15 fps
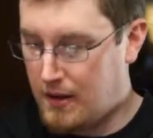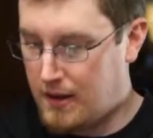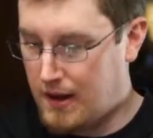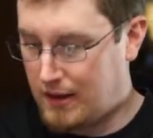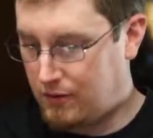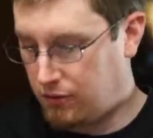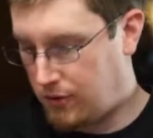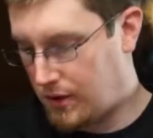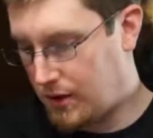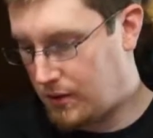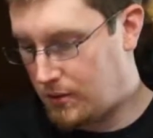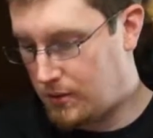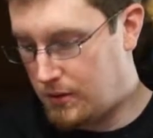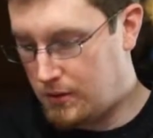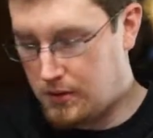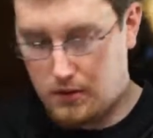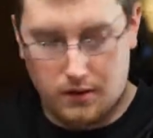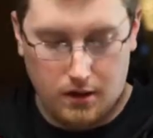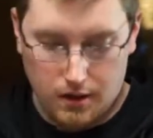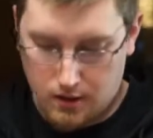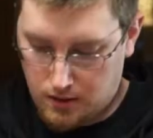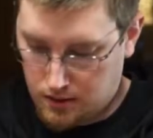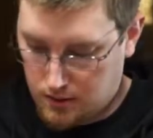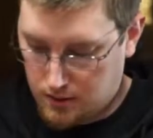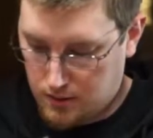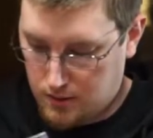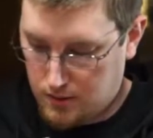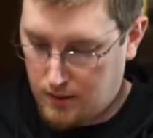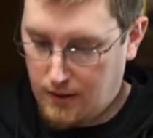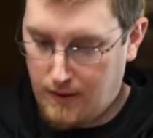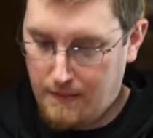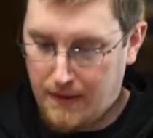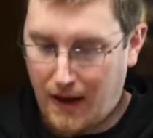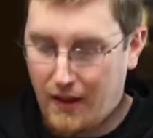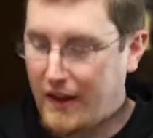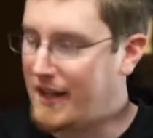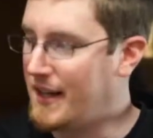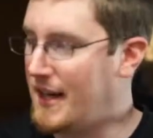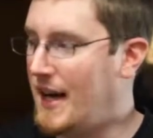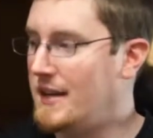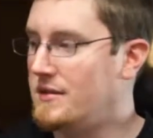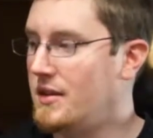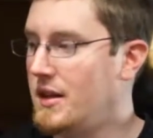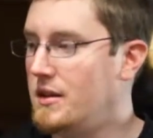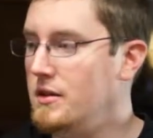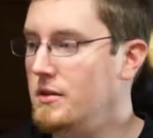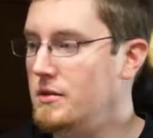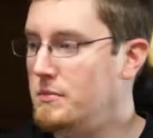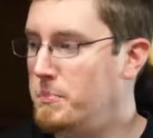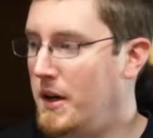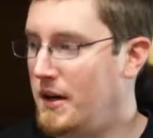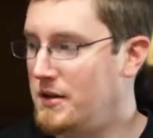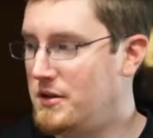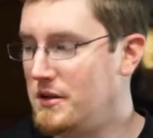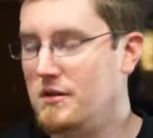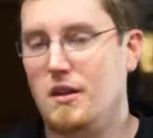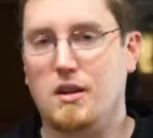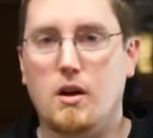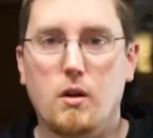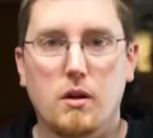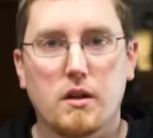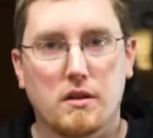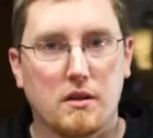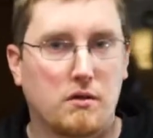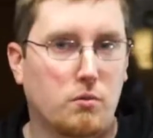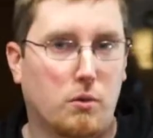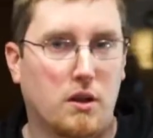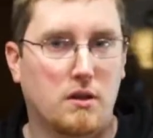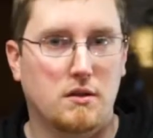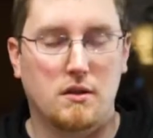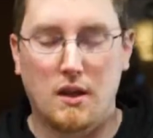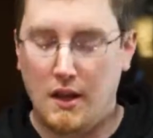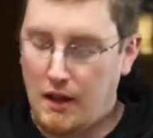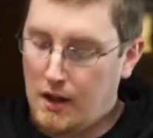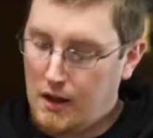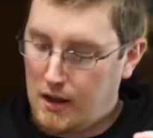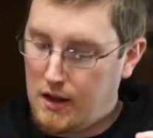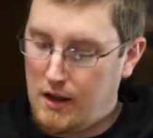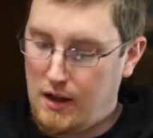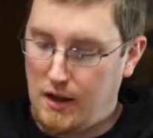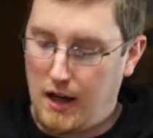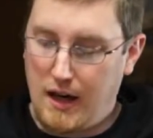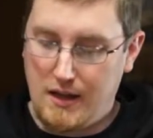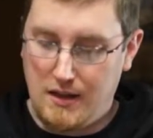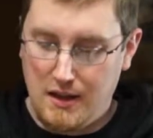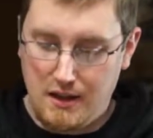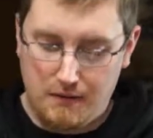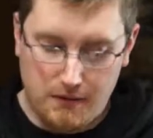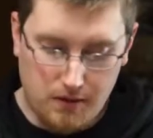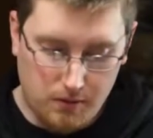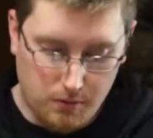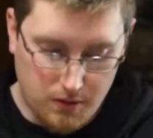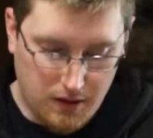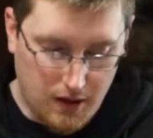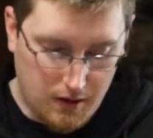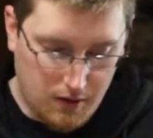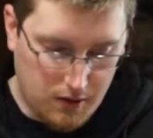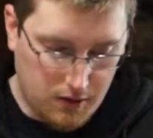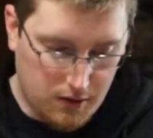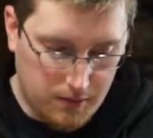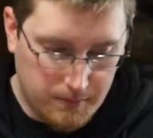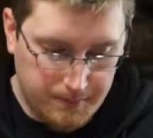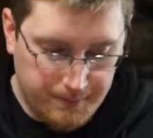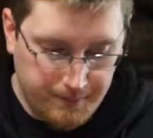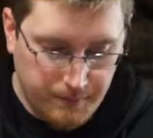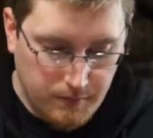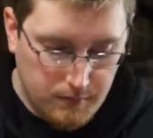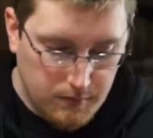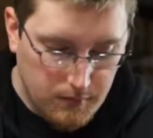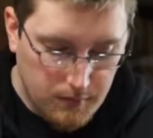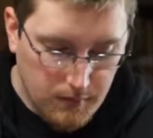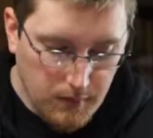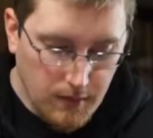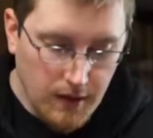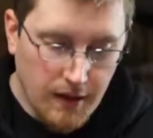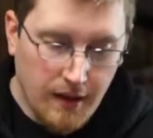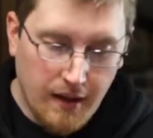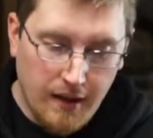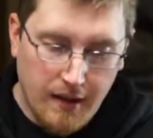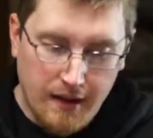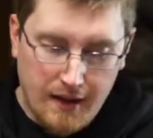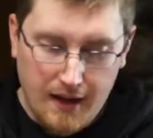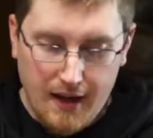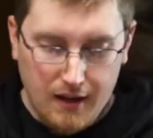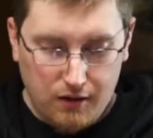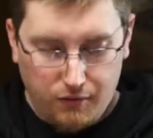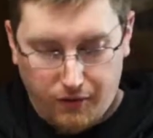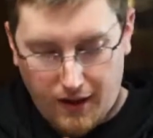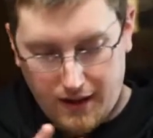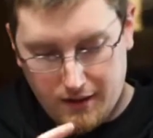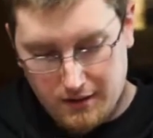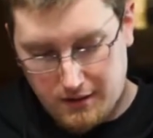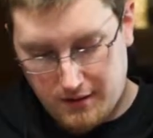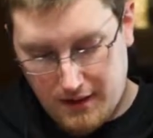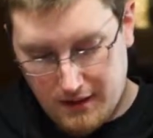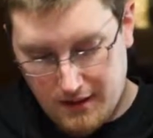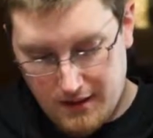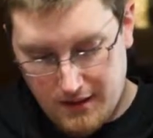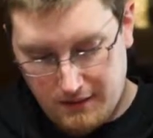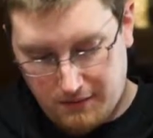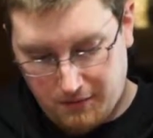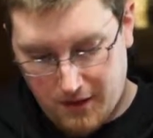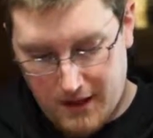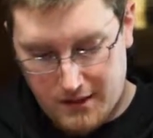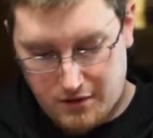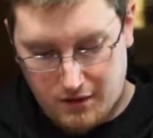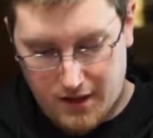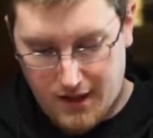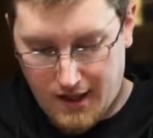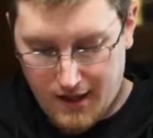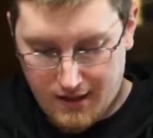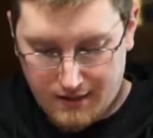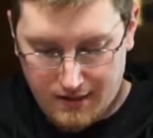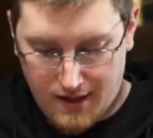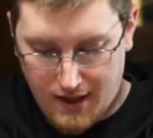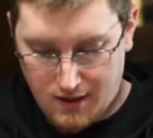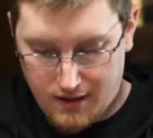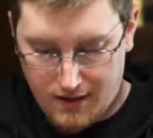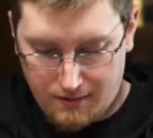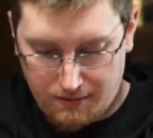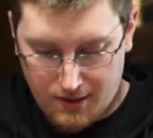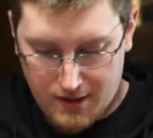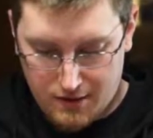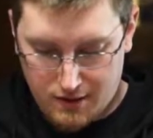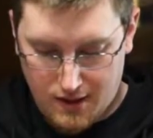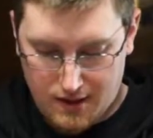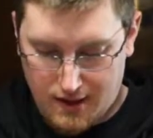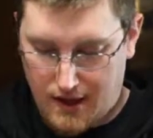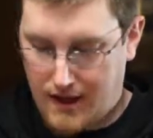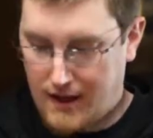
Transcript: that's really cool. I like it. It has like use beyond just like, oh look, this one ID for this one character. X-Files LED flashlight. It's an LED flashlight that